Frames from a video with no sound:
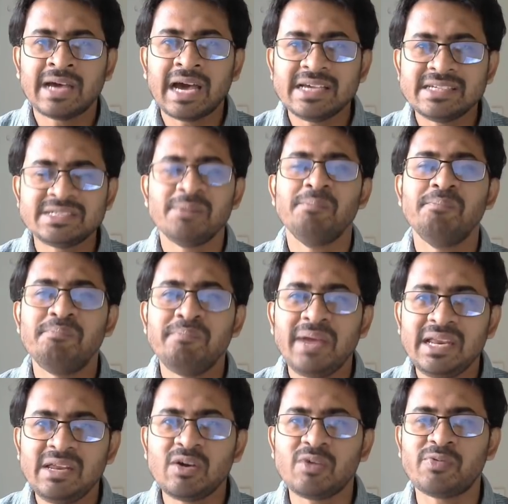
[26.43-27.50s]
Guys,
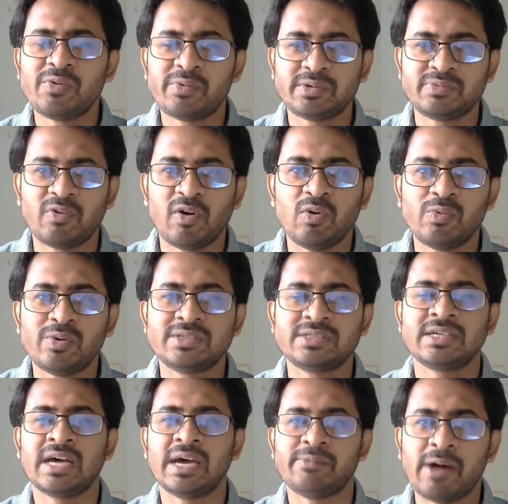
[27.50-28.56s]
many of our
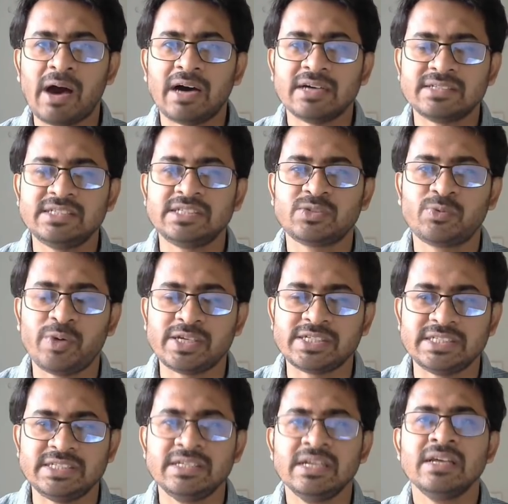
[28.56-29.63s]
followers have asked this
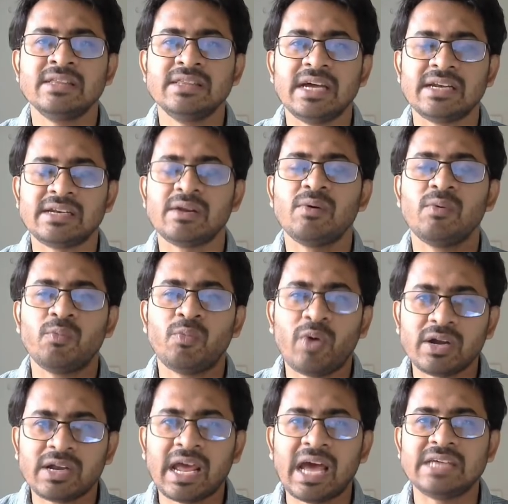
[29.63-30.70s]
question that
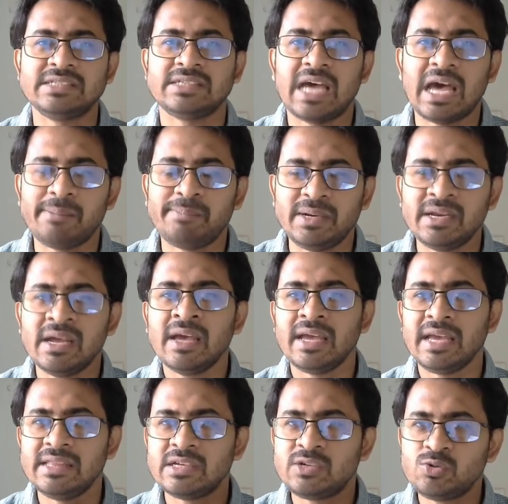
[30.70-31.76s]
what has happened
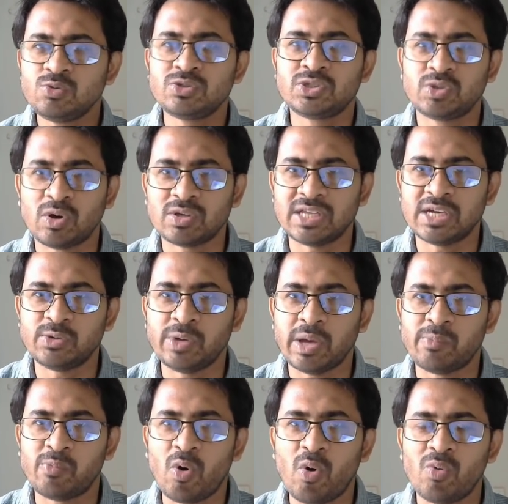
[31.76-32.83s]
in the two stocks that we
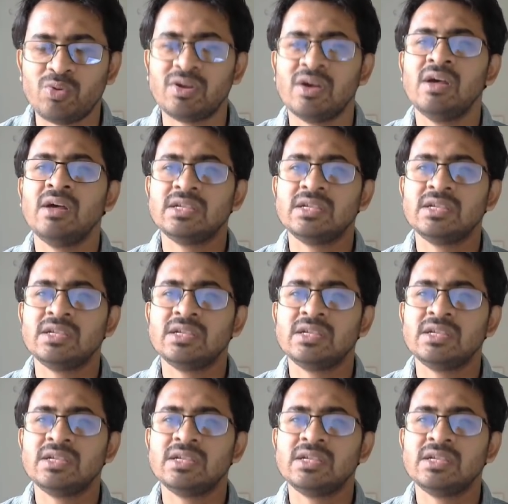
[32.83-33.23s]
have owned,